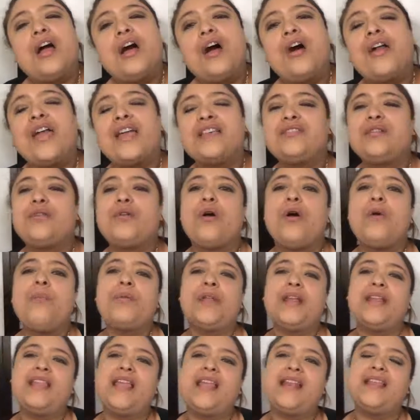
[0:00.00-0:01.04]
Okay, so
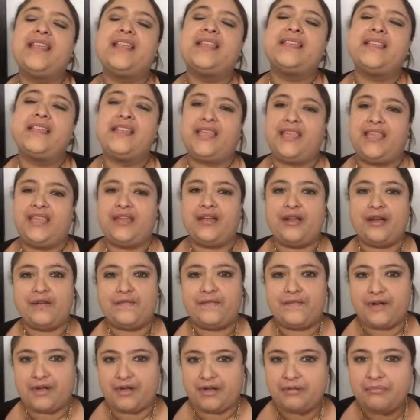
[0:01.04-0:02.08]
comprender is an ER
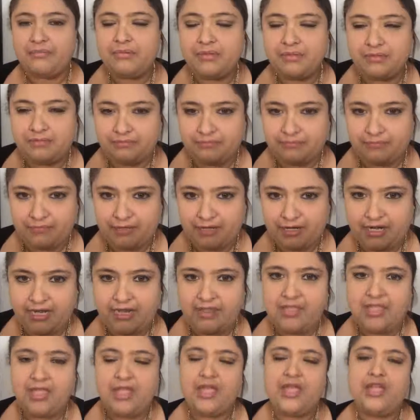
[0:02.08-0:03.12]
verb,
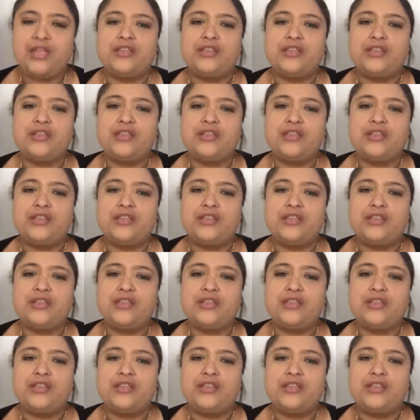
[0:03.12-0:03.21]
right?